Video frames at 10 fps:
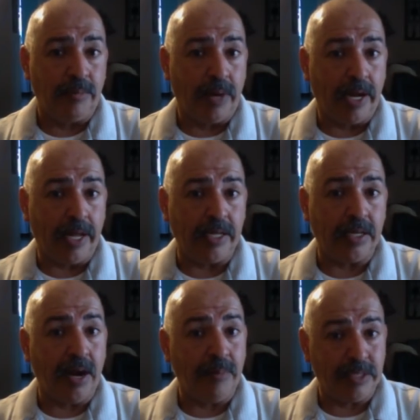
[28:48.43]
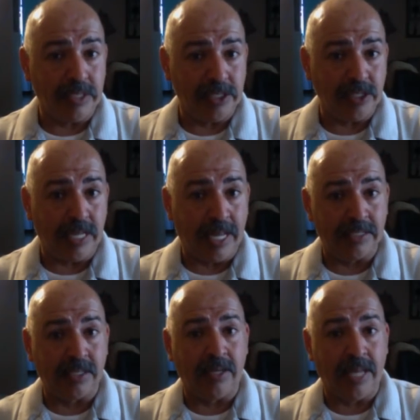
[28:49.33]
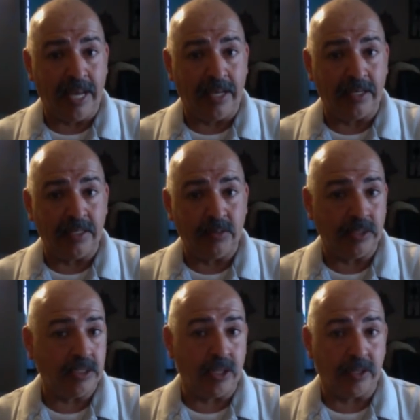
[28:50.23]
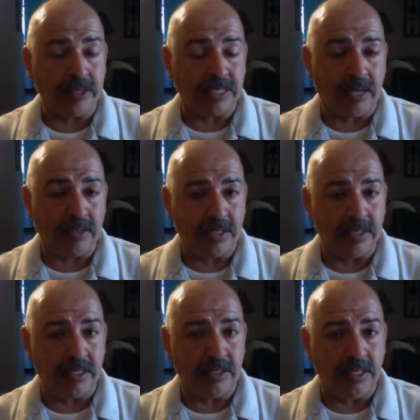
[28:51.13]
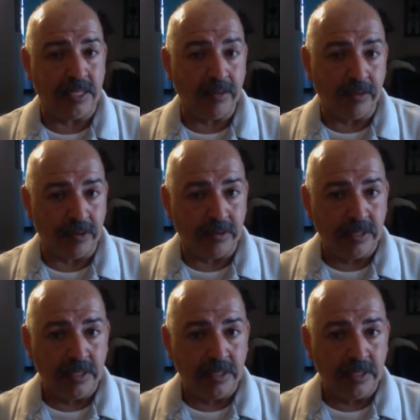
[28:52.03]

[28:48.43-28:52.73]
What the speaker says: my competition has on hand, which Jungle Scout doesn't give you.